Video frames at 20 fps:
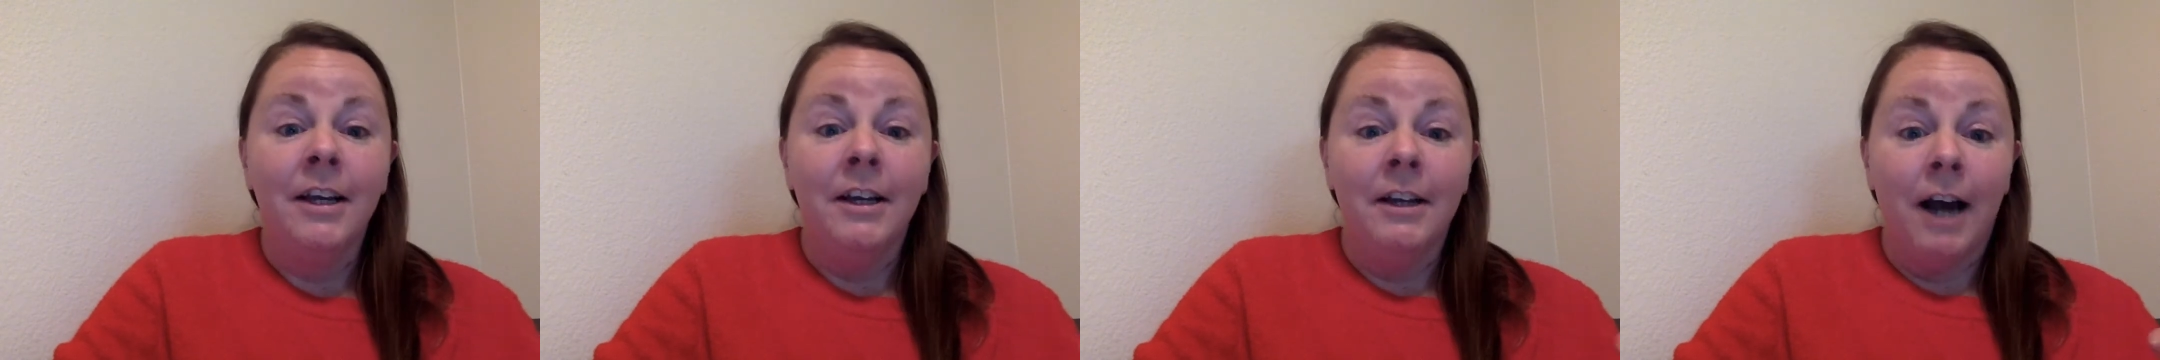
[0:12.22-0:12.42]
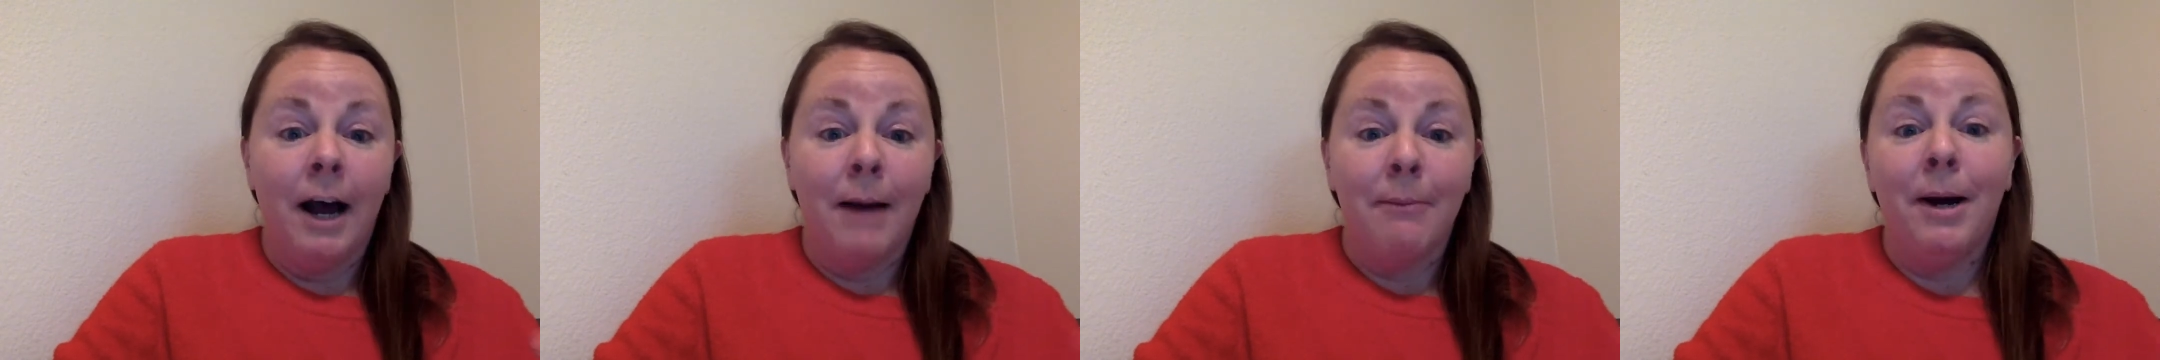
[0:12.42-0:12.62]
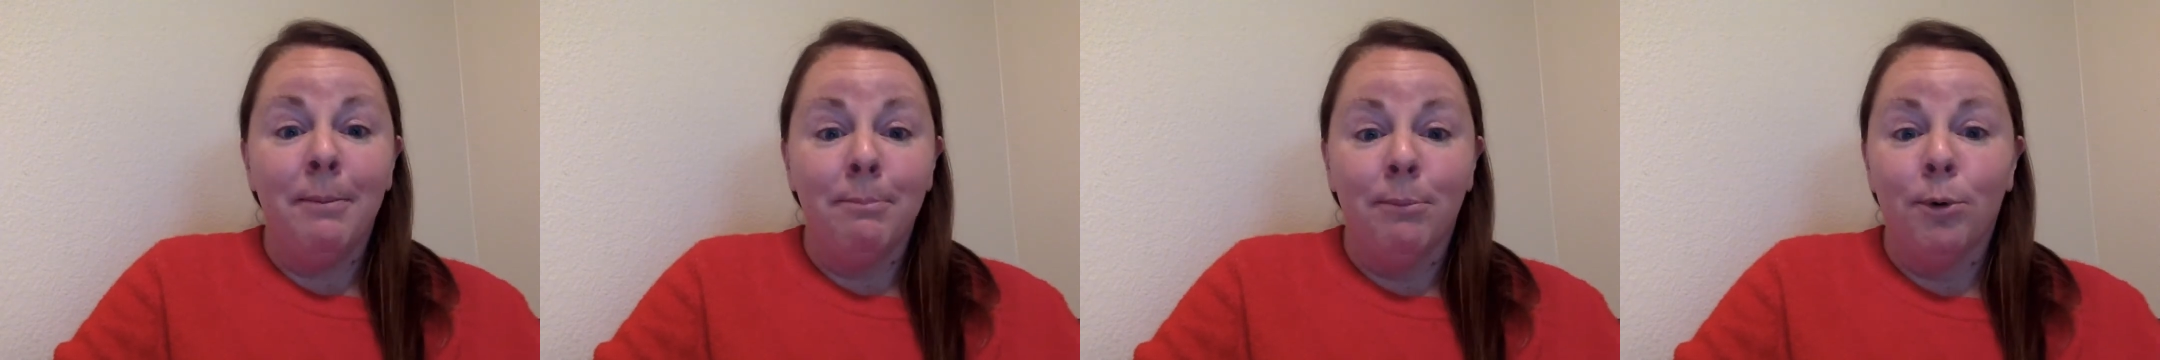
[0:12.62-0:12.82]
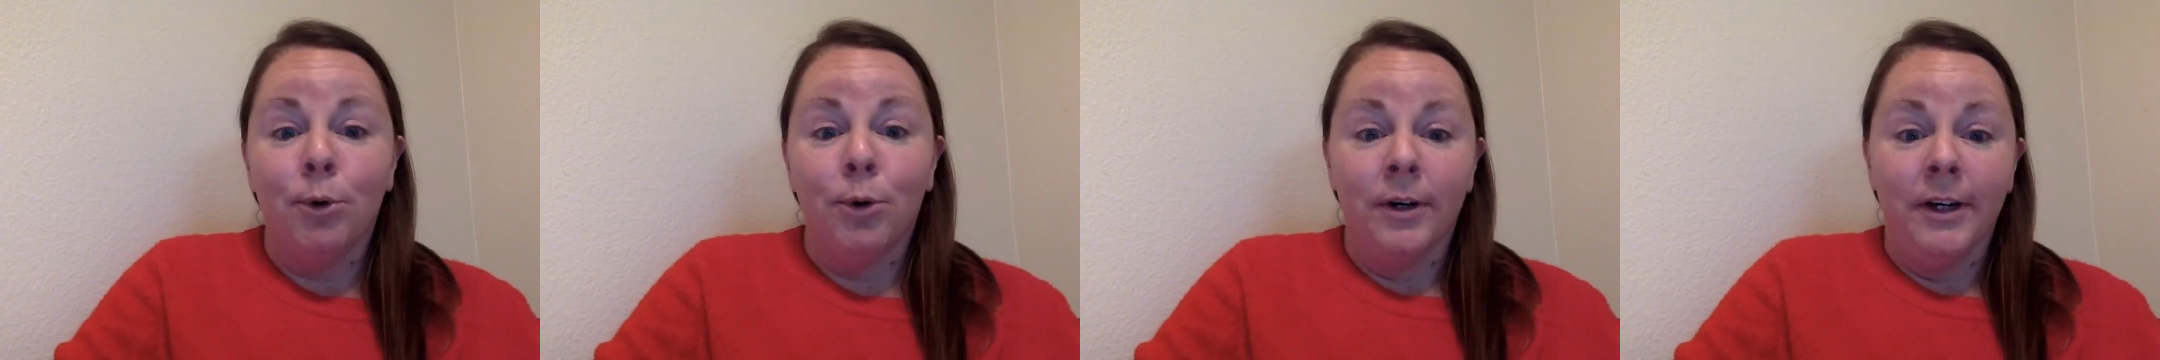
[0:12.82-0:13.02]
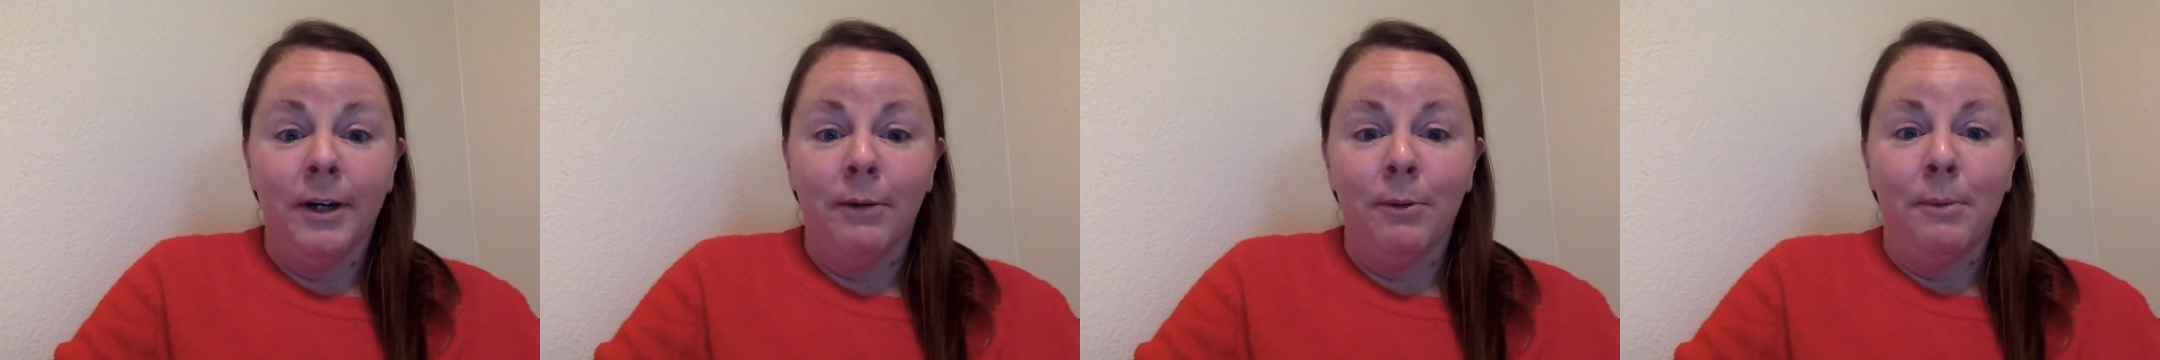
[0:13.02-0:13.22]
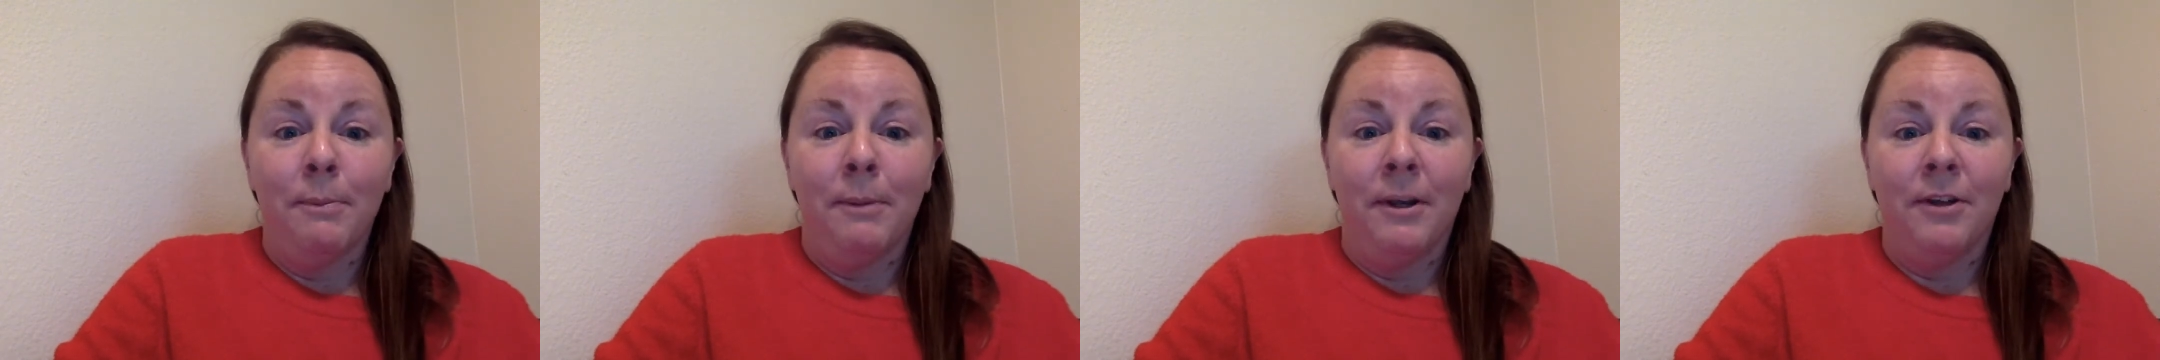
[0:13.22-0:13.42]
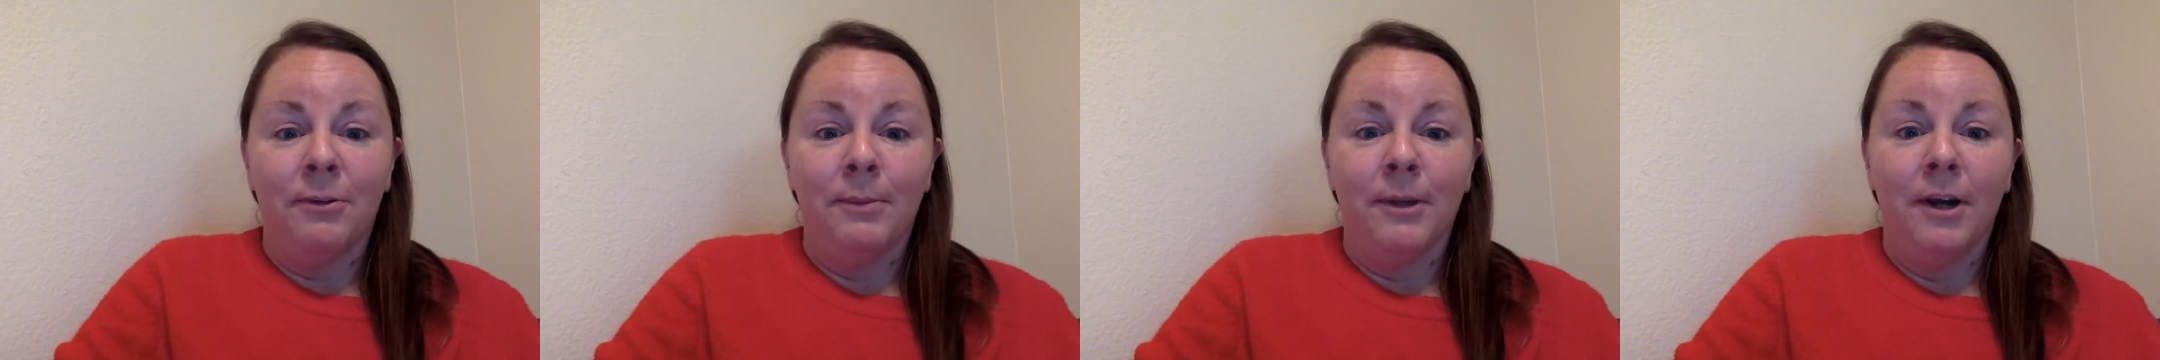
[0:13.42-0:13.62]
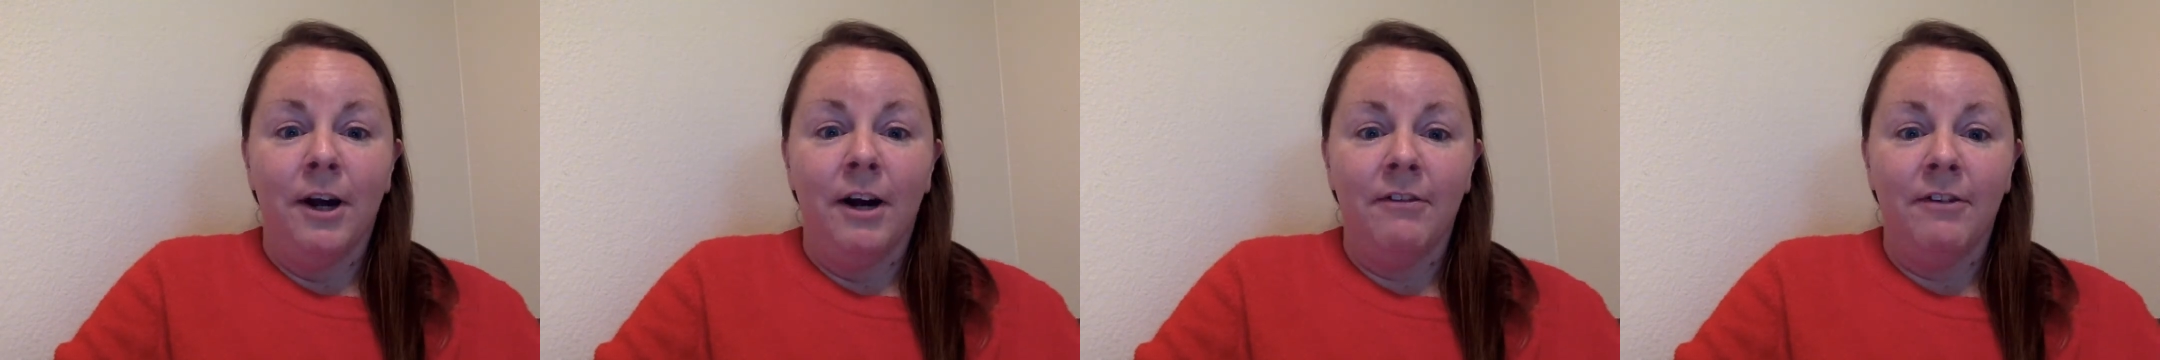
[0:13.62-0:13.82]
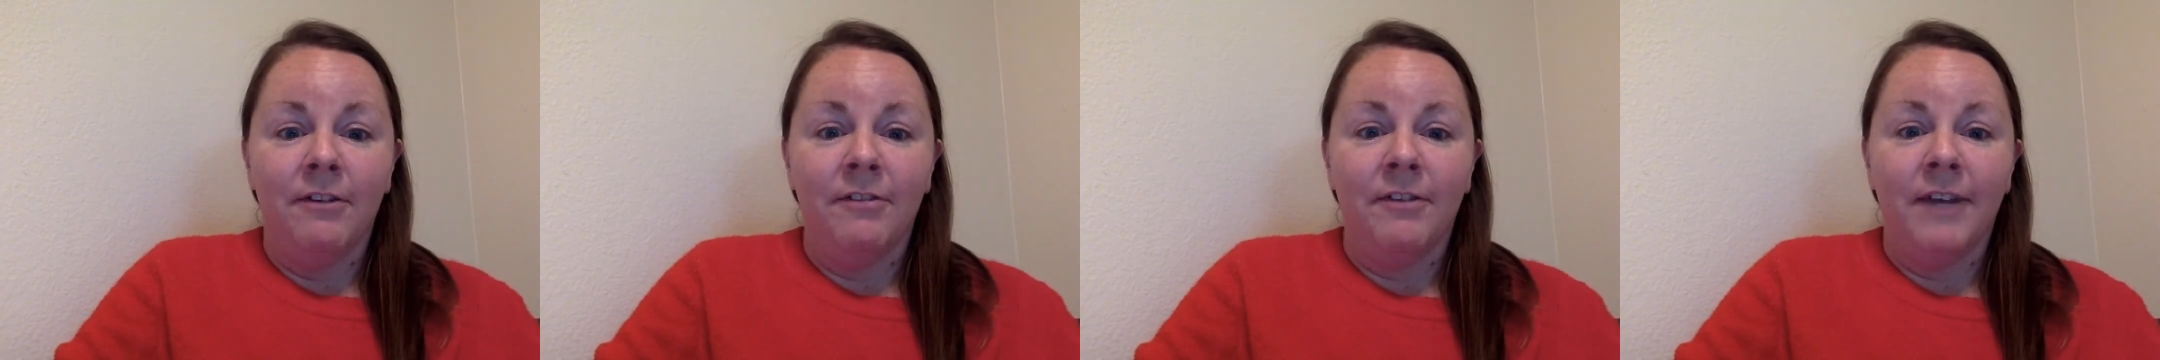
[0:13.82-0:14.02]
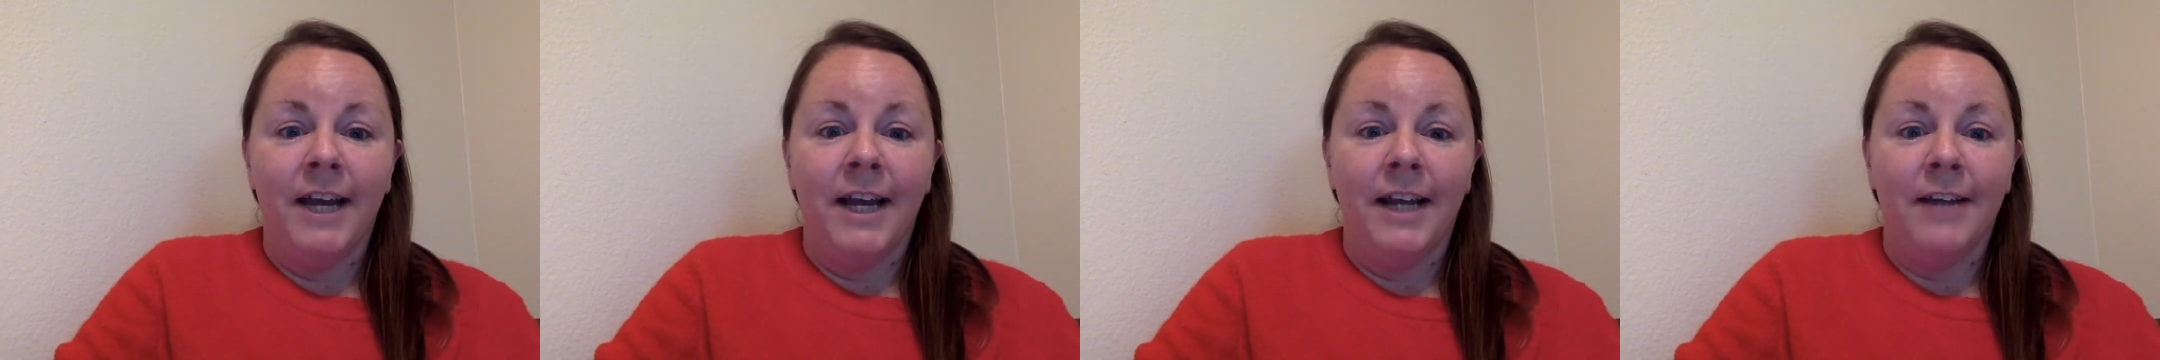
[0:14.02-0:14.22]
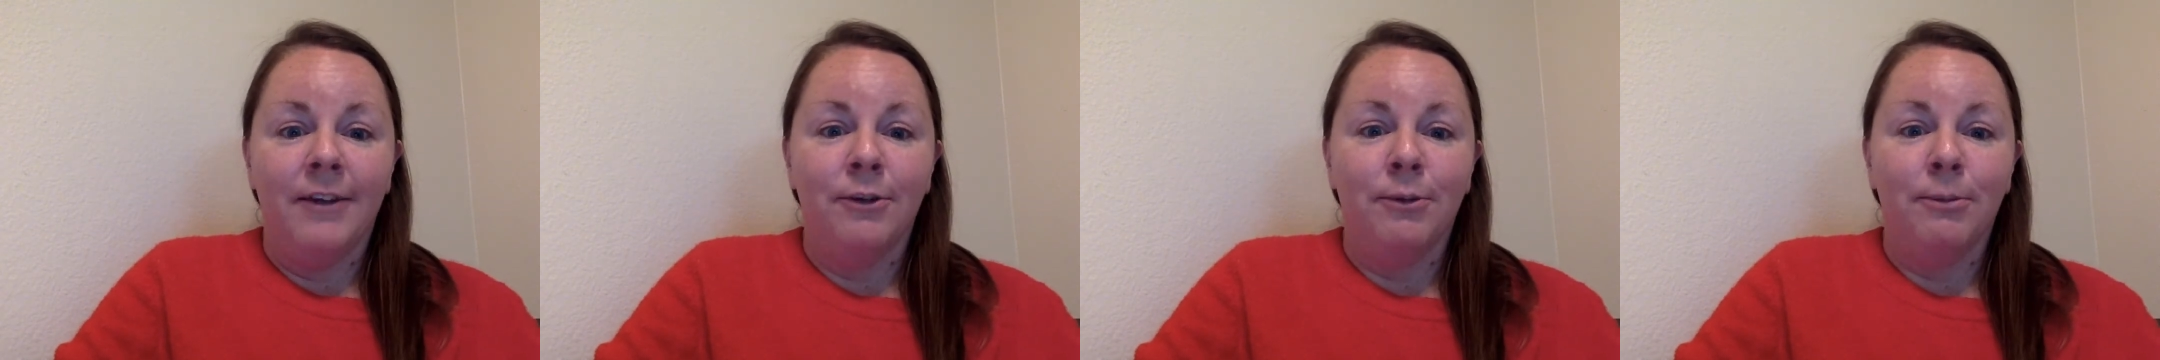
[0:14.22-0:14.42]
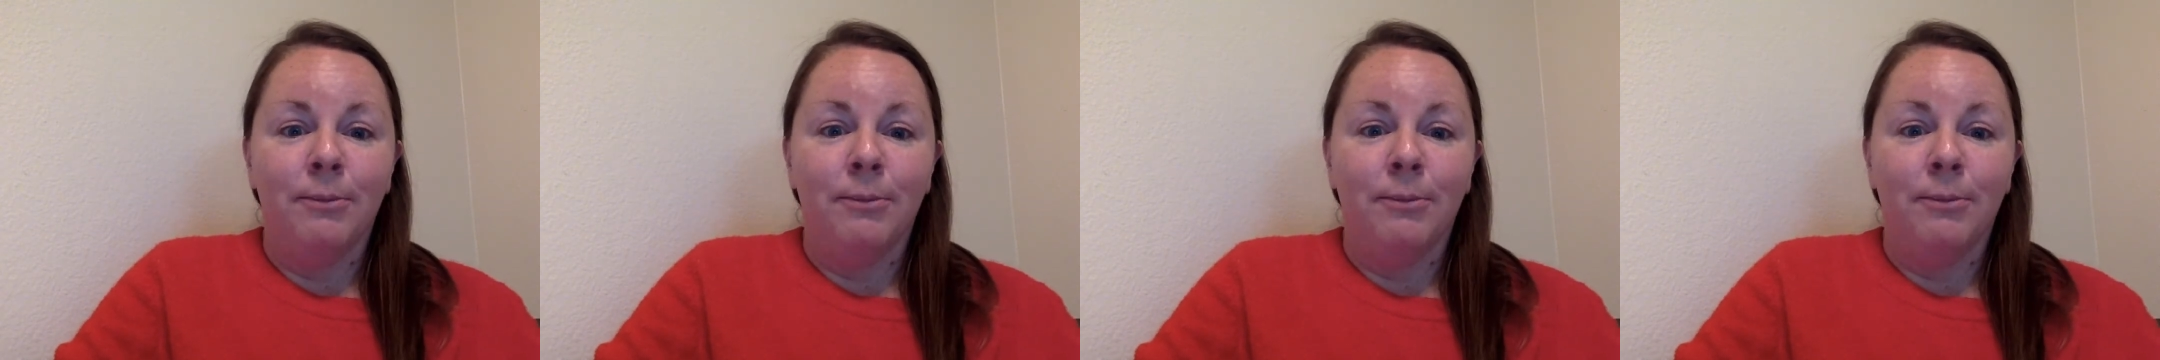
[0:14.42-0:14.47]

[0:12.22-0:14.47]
I'm on board. It would piss me off if I had